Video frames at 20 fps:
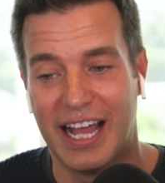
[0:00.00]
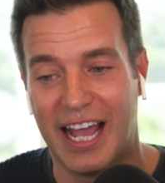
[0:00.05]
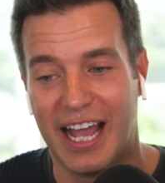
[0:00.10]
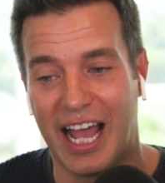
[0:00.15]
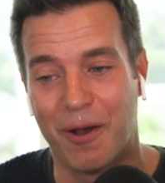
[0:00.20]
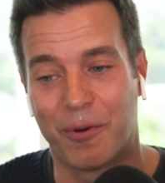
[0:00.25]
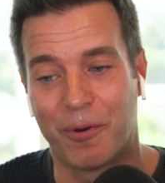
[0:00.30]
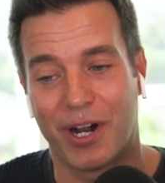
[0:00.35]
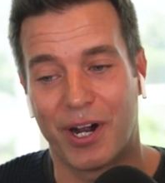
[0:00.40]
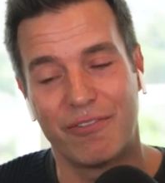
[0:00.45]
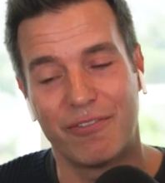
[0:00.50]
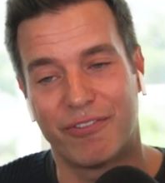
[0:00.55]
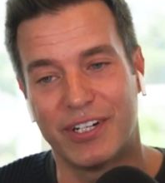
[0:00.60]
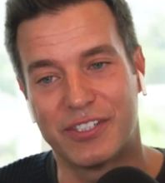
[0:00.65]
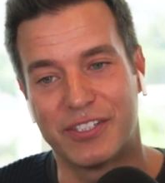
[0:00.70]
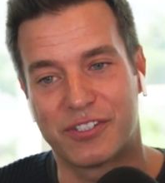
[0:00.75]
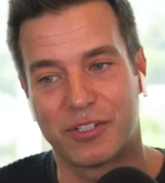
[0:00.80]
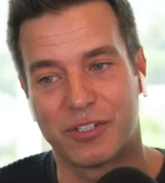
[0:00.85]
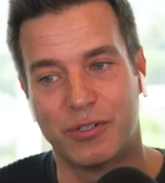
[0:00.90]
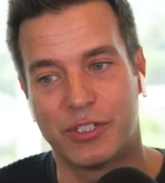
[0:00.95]
And what I find
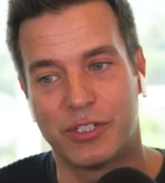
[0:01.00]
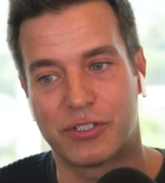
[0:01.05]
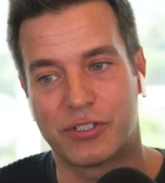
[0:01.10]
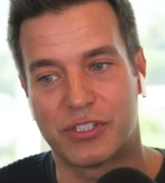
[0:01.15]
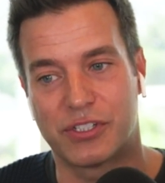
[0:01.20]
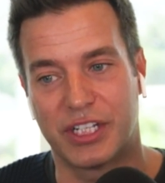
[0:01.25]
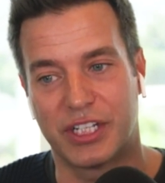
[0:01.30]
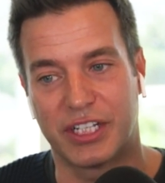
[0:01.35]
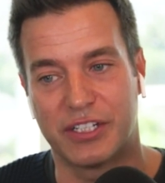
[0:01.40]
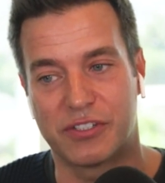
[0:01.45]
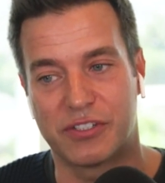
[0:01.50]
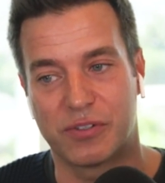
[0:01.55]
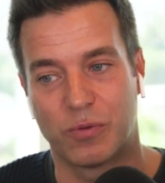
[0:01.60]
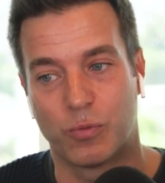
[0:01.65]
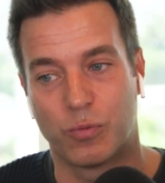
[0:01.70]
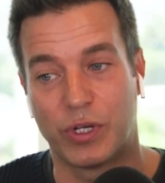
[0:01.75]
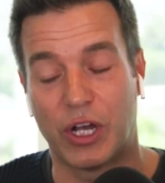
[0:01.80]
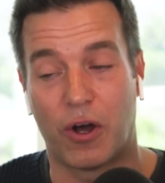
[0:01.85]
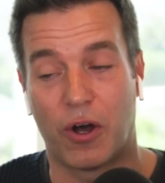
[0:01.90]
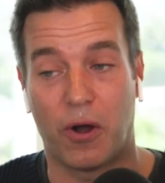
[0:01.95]
so interesting is
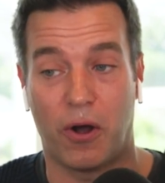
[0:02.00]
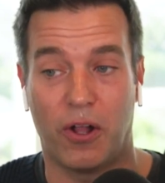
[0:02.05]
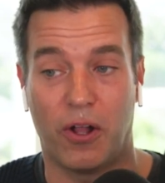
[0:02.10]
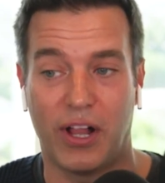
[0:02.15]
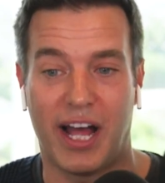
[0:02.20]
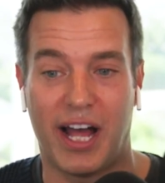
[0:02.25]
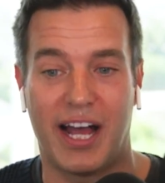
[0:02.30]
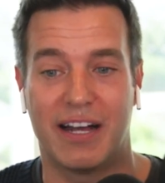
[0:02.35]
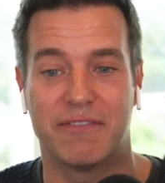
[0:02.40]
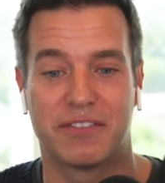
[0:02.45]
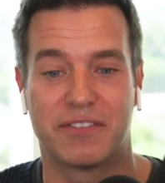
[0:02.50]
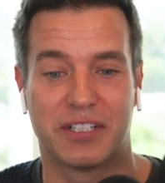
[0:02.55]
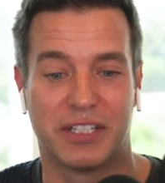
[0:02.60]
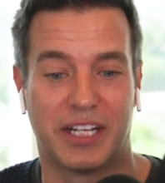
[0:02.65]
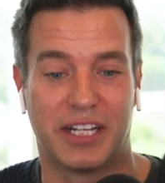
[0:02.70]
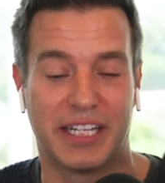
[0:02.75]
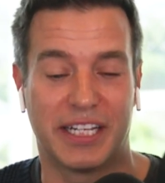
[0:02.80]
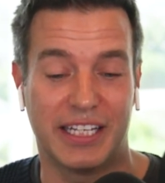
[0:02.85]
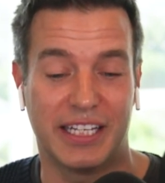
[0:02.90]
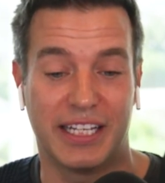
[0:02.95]
we all have the
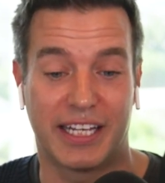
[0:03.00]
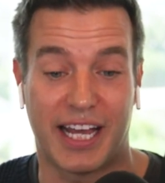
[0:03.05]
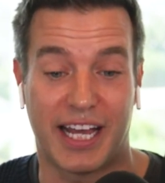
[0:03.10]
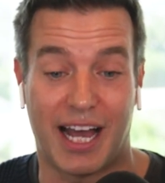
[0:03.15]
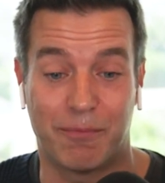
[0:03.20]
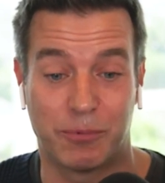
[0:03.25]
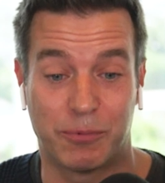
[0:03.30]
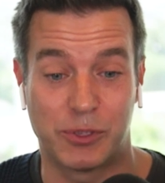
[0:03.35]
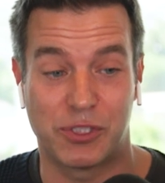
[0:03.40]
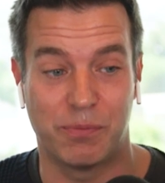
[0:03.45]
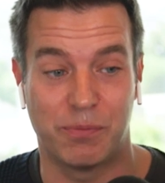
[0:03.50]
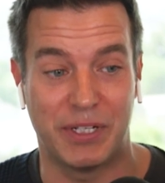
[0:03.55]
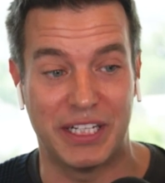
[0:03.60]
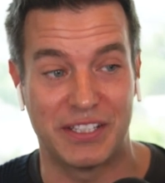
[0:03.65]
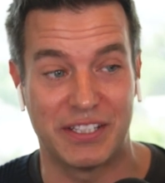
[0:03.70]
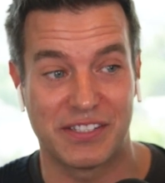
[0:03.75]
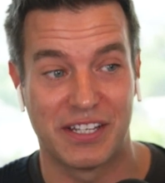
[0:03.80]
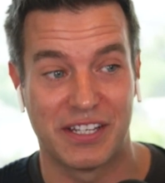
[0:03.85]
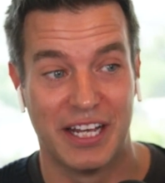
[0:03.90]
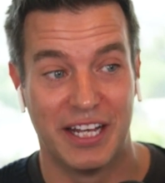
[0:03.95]
liking gap, which
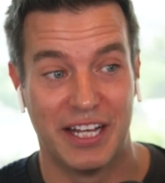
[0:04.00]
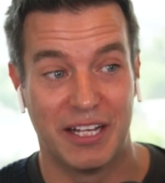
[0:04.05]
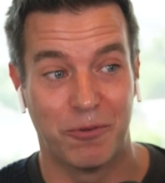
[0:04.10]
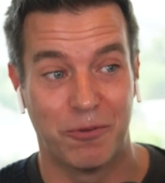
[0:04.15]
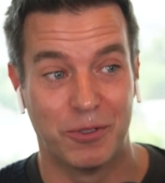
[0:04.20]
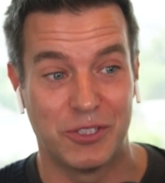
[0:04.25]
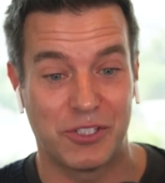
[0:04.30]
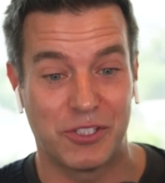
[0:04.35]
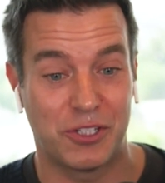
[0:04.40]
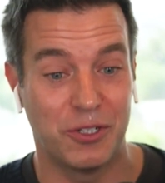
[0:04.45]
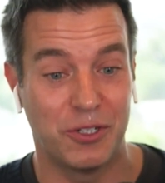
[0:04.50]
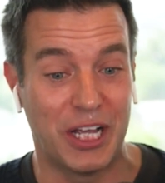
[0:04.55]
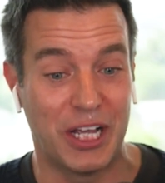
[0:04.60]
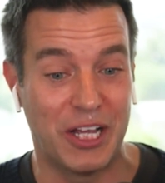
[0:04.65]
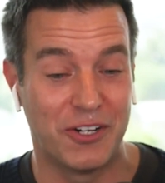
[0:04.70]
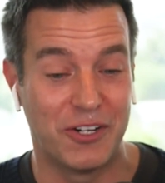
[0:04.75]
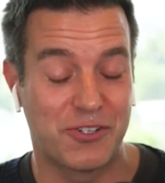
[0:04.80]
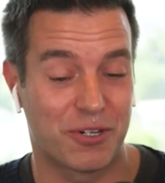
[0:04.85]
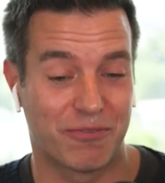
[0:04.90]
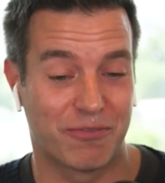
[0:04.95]
means when two
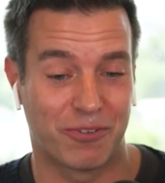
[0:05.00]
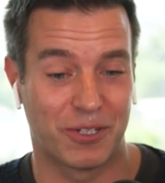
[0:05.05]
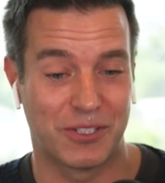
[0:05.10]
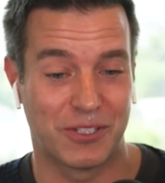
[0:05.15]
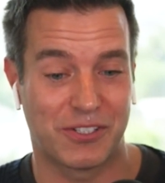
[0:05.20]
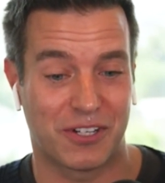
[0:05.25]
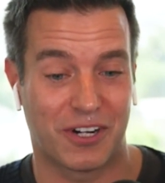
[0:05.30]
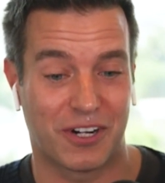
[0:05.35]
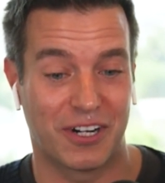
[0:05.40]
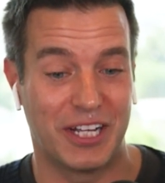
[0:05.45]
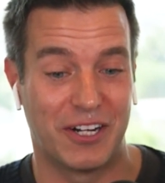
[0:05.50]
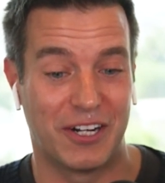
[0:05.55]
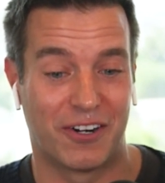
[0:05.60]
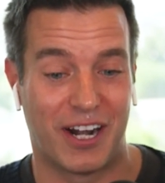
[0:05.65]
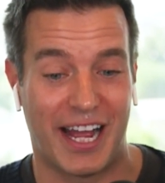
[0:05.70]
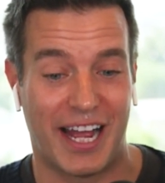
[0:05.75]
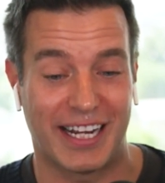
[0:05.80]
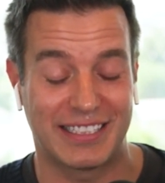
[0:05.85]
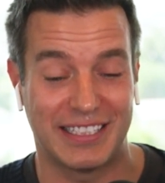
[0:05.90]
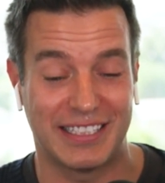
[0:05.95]
introverts are
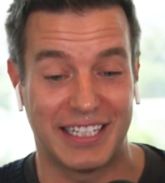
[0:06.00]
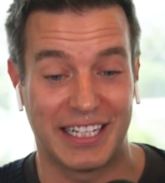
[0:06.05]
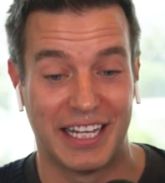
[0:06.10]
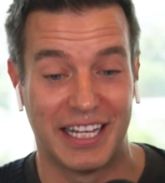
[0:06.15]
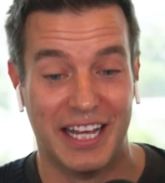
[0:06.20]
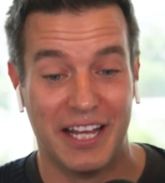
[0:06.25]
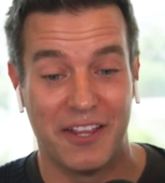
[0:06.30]
interacting,